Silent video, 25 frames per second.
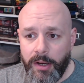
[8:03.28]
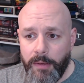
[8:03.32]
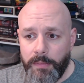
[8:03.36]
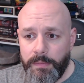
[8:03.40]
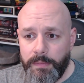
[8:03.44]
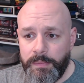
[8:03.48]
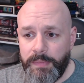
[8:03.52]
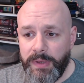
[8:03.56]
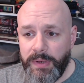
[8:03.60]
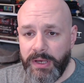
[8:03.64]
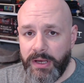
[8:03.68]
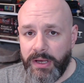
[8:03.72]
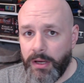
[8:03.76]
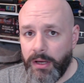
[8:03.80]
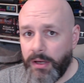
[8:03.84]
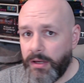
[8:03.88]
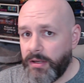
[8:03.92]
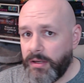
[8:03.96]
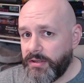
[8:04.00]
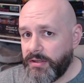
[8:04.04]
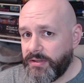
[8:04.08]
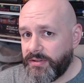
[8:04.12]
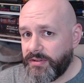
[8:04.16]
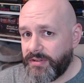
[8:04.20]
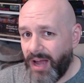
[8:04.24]

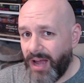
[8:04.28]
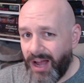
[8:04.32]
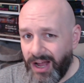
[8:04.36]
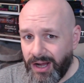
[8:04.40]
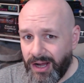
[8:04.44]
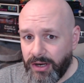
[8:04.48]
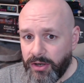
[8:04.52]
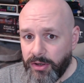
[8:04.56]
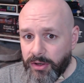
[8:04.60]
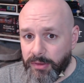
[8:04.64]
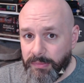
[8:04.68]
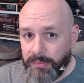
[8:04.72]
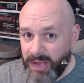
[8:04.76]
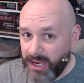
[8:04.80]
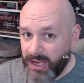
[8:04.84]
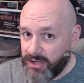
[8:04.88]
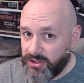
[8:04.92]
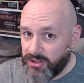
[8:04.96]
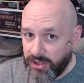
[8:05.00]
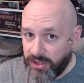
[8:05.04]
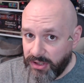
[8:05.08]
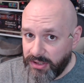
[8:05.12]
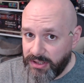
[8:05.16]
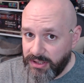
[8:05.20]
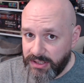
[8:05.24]
because Anker makes
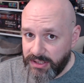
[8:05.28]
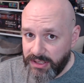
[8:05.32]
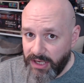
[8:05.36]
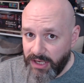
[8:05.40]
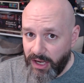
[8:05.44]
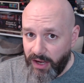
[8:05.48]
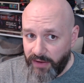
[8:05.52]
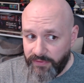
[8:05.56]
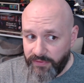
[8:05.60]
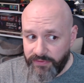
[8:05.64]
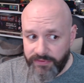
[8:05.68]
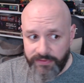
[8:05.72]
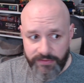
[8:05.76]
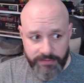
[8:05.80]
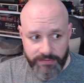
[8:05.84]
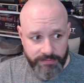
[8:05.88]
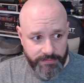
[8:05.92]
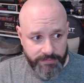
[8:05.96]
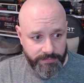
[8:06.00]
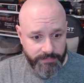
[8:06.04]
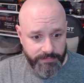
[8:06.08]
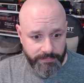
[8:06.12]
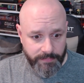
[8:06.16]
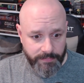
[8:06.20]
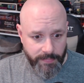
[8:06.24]
good stuff.
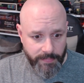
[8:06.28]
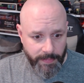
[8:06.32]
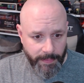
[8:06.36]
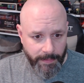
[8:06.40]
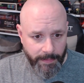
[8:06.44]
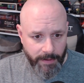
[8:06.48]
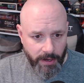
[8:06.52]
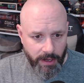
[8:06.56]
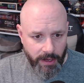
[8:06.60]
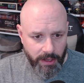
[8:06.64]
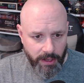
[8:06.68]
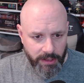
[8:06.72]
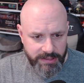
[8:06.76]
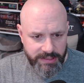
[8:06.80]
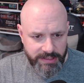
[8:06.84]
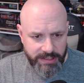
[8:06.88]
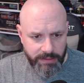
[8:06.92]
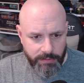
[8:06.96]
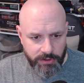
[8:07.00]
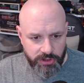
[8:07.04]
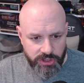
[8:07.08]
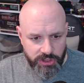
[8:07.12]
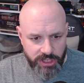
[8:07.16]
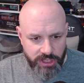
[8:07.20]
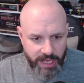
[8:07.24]
Let's see
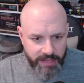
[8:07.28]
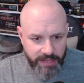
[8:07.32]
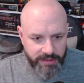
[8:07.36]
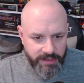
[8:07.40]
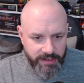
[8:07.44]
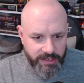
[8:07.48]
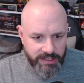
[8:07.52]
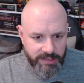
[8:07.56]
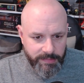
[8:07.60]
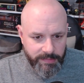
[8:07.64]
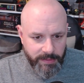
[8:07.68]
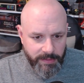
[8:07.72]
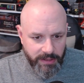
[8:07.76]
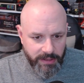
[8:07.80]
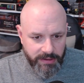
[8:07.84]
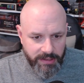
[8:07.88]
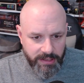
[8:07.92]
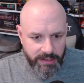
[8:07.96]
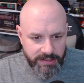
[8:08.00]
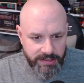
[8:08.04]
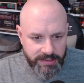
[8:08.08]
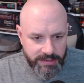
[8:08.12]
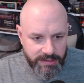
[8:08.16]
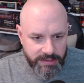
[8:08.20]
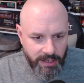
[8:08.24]
what chat thinks about
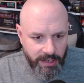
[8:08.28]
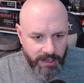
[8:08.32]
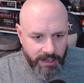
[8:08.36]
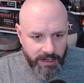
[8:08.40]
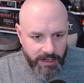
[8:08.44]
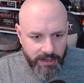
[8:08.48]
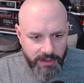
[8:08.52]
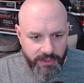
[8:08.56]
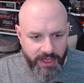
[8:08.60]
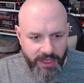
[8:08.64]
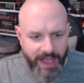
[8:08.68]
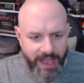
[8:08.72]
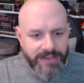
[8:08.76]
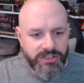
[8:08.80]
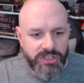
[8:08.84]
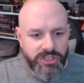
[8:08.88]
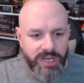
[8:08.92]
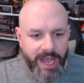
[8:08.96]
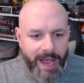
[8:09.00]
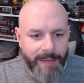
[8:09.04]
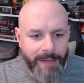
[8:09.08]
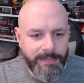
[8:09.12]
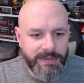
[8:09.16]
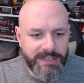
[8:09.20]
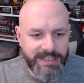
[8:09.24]
this. That
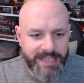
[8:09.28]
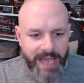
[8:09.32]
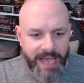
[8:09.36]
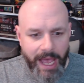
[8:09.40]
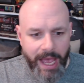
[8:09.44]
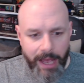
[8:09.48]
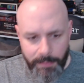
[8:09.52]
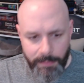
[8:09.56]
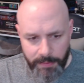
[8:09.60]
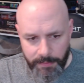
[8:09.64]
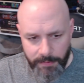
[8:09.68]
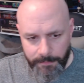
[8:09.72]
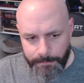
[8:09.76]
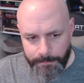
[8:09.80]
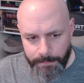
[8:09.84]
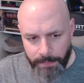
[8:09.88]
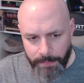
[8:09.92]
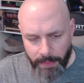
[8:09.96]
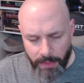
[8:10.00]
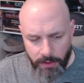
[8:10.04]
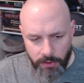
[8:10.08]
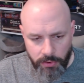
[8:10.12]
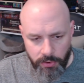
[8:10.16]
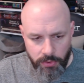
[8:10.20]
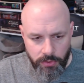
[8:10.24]
chap Zap,
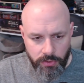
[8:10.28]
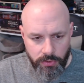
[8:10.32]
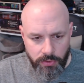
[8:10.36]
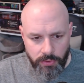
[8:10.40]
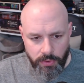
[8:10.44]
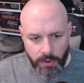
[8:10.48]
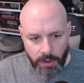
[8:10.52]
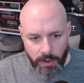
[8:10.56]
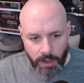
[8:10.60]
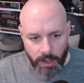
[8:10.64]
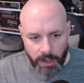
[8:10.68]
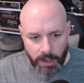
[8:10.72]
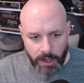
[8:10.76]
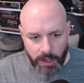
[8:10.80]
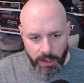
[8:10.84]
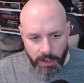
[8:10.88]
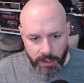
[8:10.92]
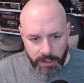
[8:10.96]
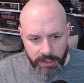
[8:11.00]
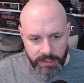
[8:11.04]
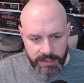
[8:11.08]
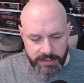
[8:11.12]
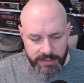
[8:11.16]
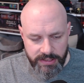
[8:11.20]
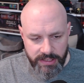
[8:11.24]
who
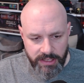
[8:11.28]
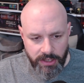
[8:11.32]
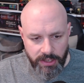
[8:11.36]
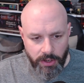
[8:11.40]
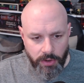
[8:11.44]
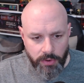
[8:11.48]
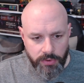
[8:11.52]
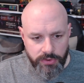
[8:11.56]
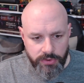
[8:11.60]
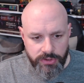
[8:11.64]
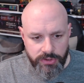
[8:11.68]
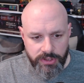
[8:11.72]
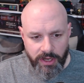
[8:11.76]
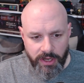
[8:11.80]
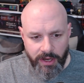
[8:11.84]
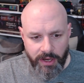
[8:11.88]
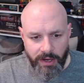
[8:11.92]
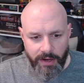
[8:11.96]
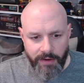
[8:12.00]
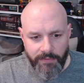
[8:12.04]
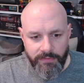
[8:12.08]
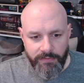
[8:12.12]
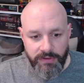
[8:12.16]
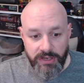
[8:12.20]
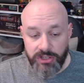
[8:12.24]
is the host
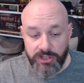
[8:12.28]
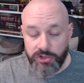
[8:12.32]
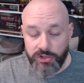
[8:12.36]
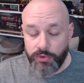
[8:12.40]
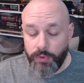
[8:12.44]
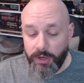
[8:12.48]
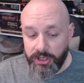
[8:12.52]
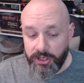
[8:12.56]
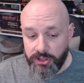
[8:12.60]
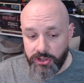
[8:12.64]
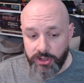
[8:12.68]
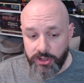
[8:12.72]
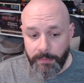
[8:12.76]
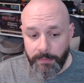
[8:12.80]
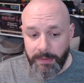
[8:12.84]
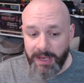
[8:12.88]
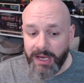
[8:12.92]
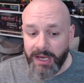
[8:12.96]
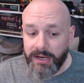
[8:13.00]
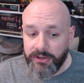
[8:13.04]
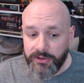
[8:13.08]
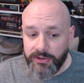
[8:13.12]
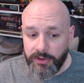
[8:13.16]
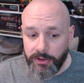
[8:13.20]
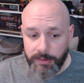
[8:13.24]
of the Switched
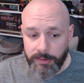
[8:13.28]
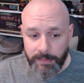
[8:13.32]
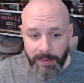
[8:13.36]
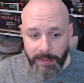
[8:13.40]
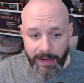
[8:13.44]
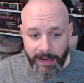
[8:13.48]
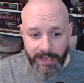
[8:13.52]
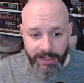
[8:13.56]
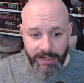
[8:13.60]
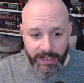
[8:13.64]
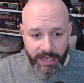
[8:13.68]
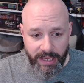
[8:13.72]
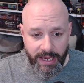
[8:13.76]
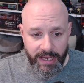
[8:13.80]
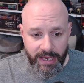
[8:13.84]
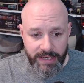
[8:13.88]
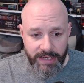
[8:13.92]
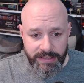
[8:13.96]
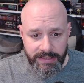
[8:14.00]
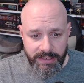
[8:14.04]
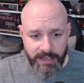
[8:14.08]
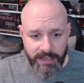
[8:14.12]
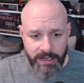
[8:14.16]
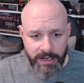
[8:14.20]
Pixels podcast,